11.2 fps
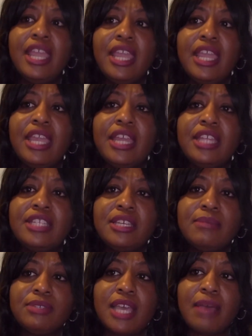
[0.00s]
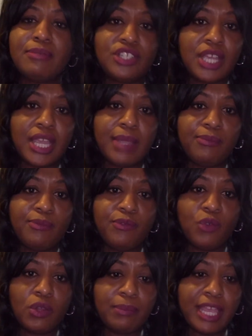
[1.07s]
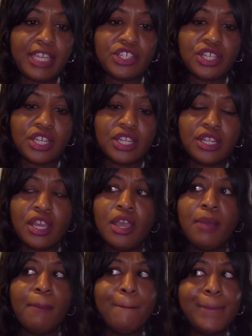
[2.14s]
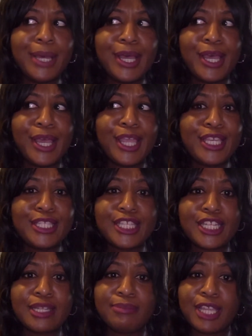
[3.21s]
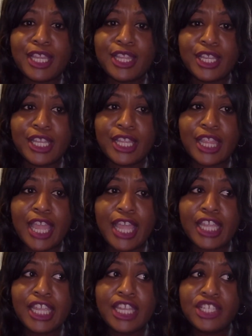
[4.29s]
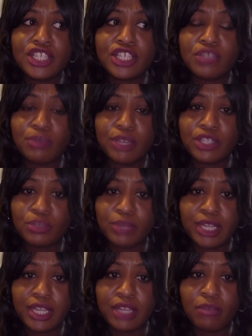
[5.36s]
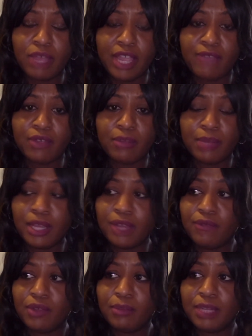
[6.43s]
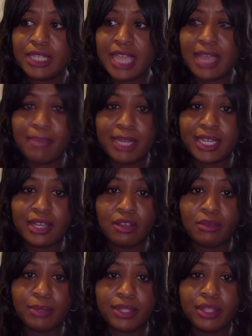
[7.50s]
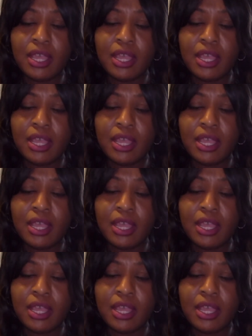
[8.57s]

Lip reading: in tip-top shape formation, but he's sitting up there looking like he just won Twinkie away from a diabetic coma.